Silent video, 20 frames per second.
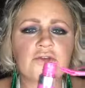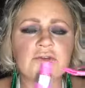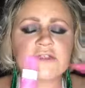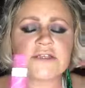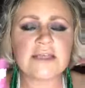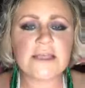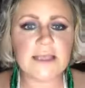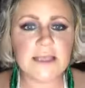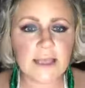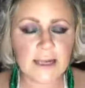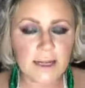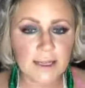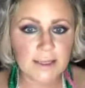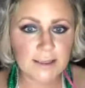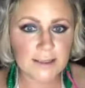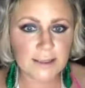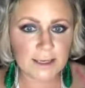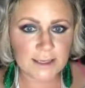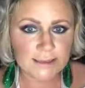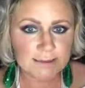to get a
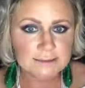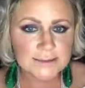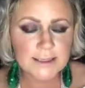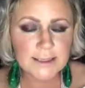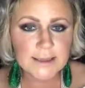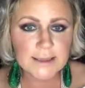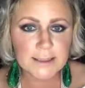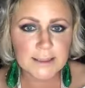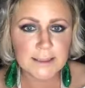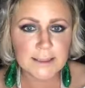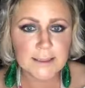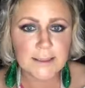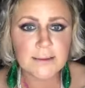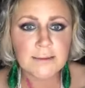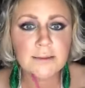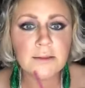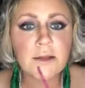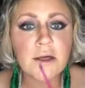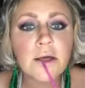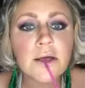nice clean
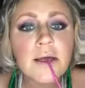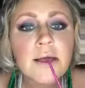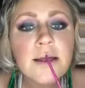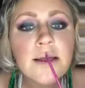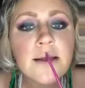look.